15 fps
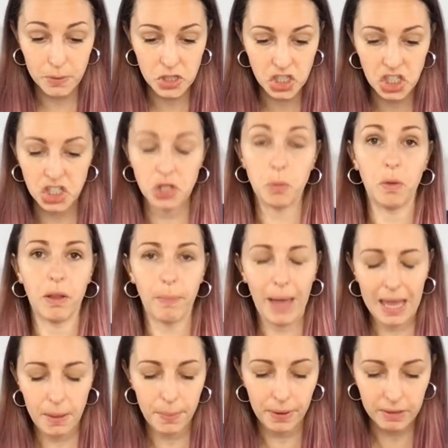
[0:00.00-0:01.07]
a magician with
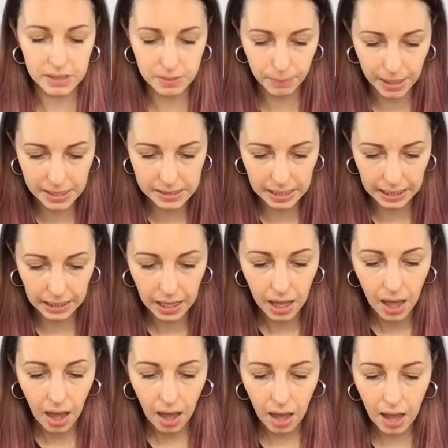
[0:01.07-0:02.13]
paper. It's amazing.
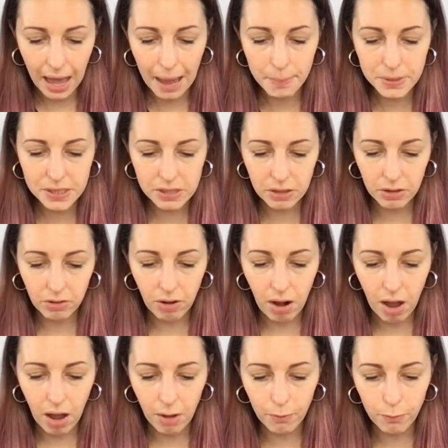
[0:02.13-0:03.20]
Uh, Abster
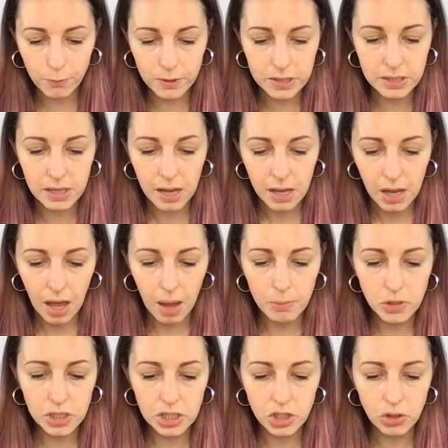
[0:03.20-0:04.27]
Crafts.
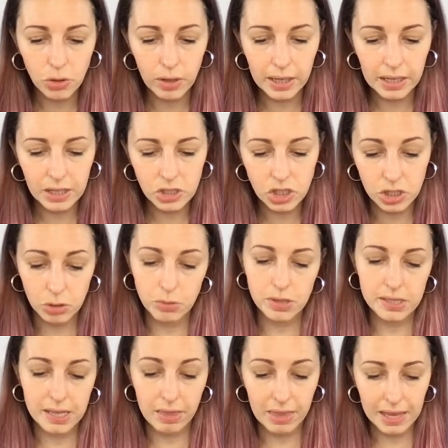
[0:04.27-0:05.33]
Um, she's joining us. She's
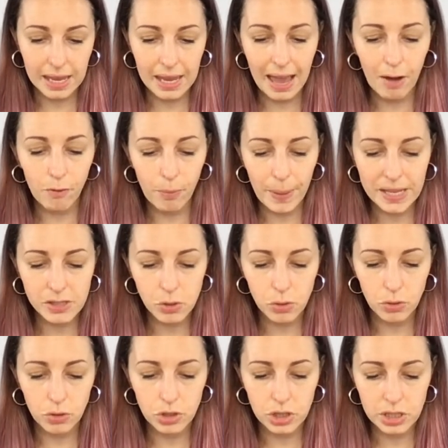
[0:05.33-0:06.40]
also said the alphabet is
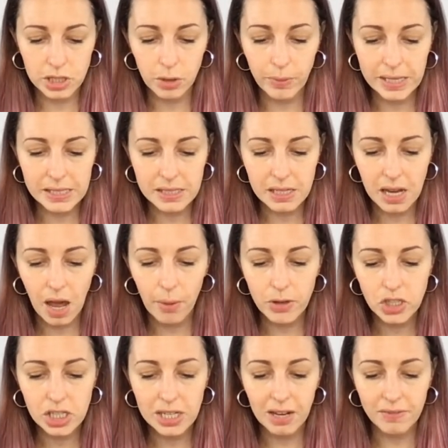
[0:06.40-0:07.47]
gorgeous. Louise
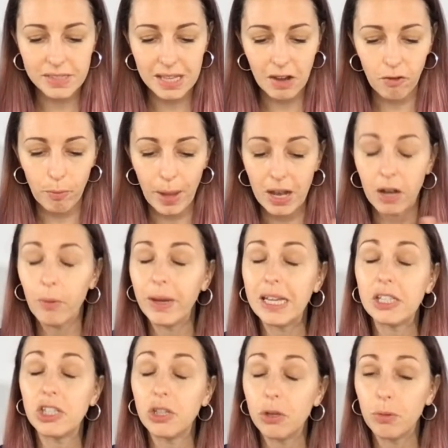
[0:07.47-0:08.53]
Noah, she loves the alphabet.
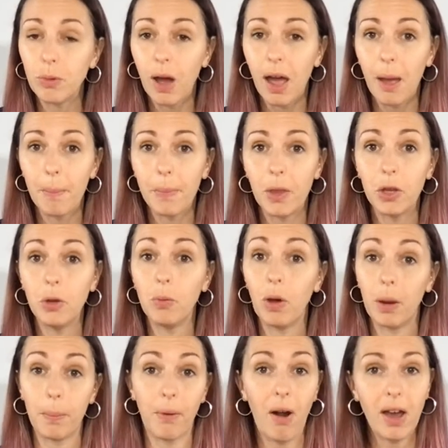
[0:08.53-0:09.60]
Louise, you um, you
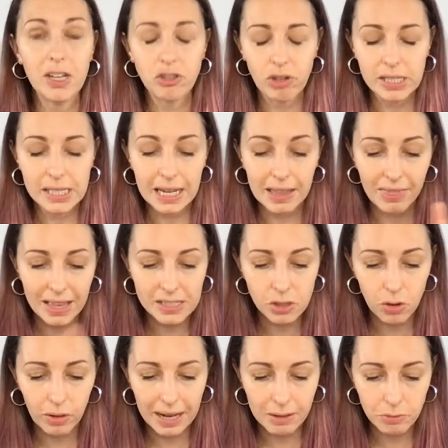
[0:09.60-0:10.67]
won a prize recently. That's
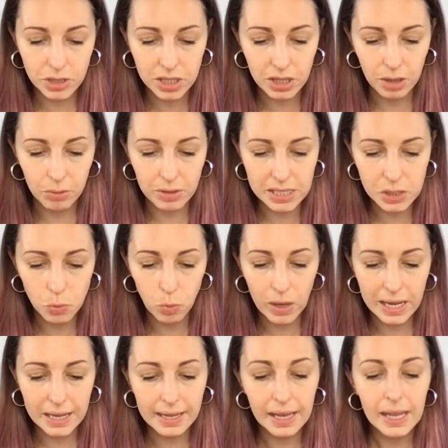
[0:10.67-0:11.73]
gone out to you this
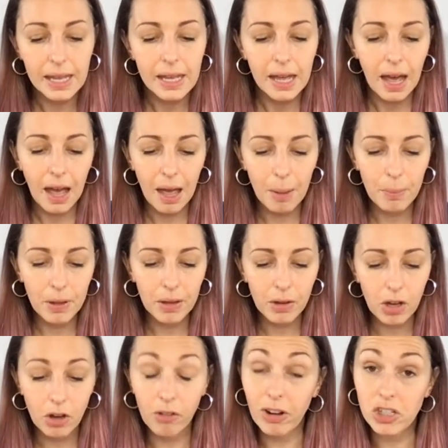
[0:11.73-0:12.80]
week. Um,
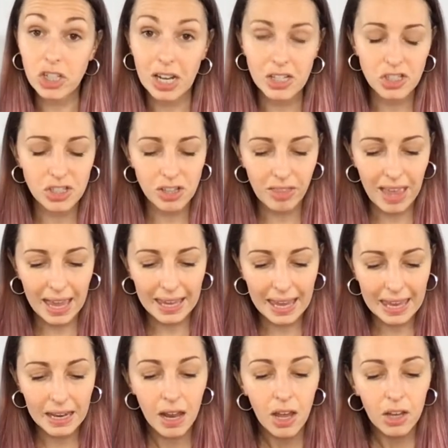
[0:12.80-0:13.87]
congratulations on that
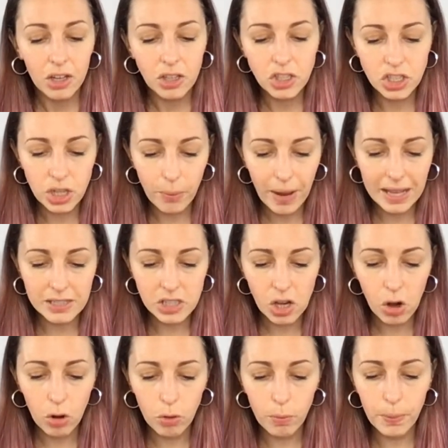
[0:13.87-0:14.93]
again. Joanne
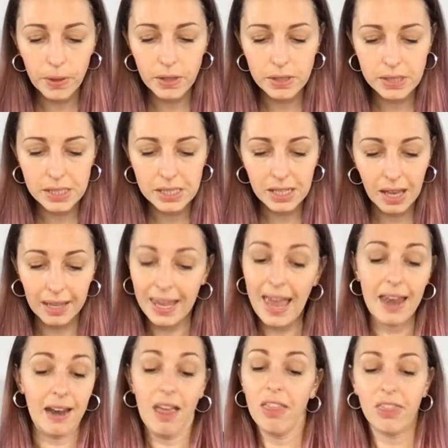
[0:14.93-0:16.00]
Talbot,
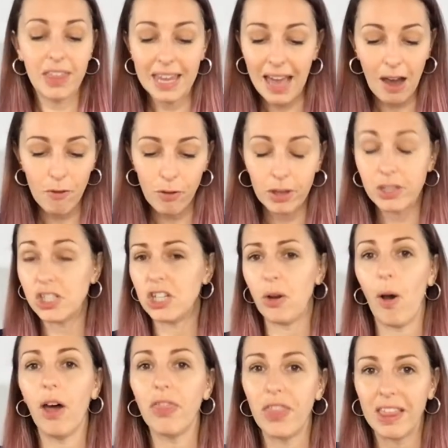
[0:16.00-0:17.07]
again, the alphabet. Do you
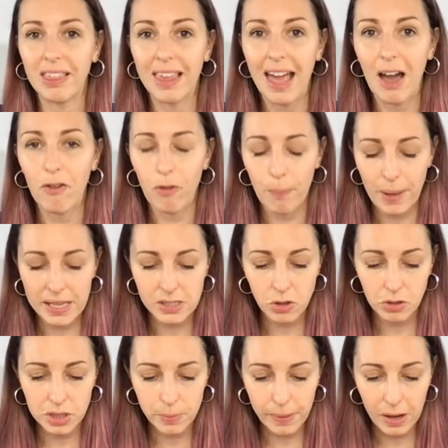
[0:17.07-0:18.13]
know, I think the alphabet's
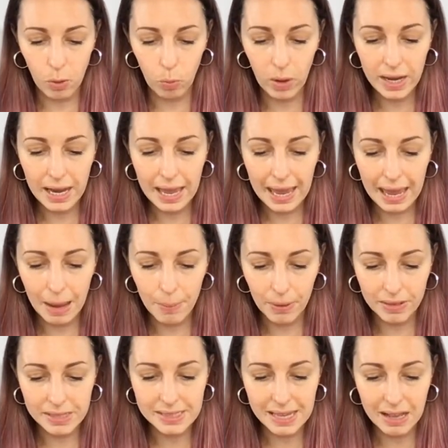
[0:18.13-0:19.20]
got to be a winner here
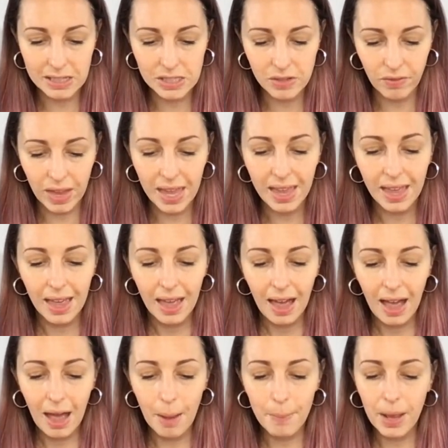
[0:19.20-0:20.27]
by the sounds of it.
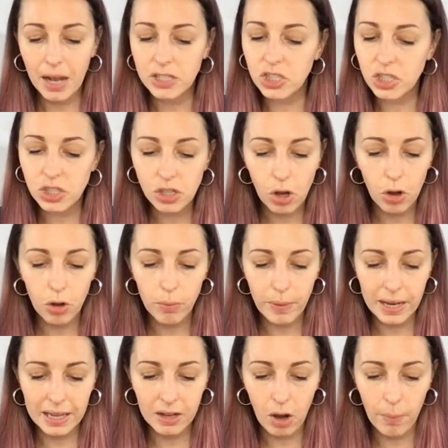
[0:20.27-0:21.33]
Um, so
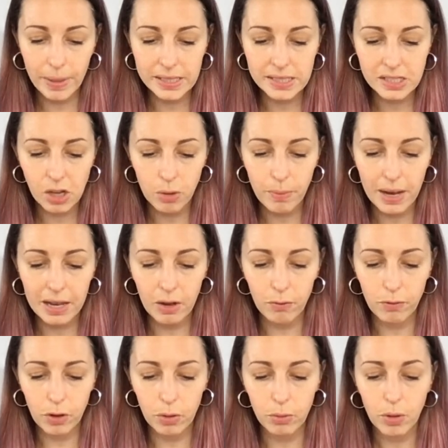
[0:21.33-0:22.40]
many comments, so many
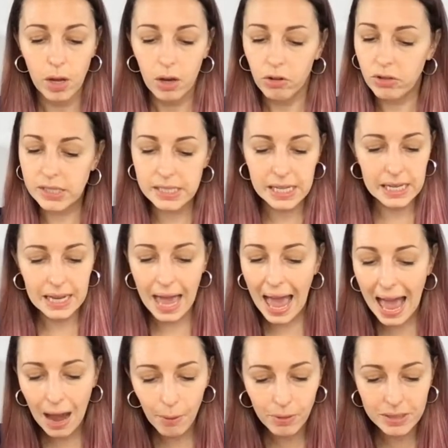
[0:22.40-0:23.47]
of you. Christine
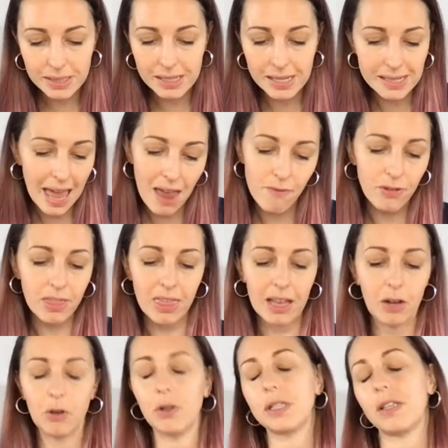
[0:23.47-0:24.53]
Howard says,
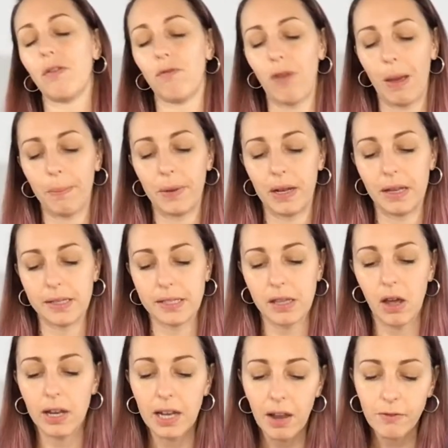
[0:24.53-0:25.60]
everything looks fabulous.
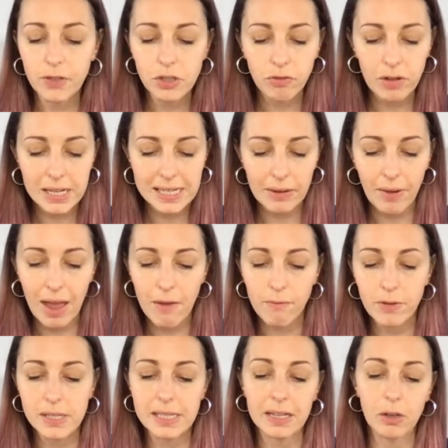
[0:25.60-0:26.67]
I'd love to read out
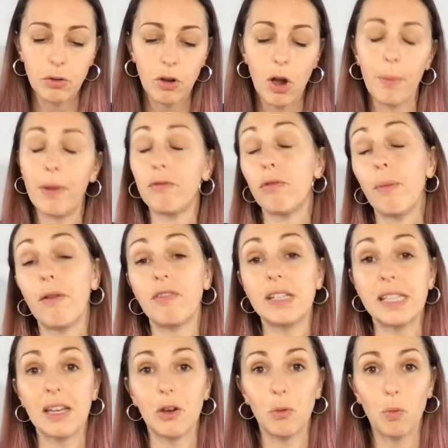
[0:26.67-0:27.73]
every single comment from every
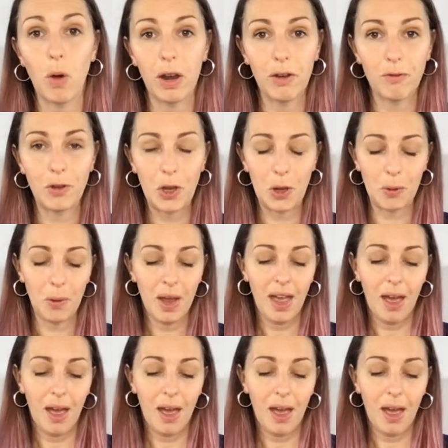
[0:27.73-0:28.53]
single one of you,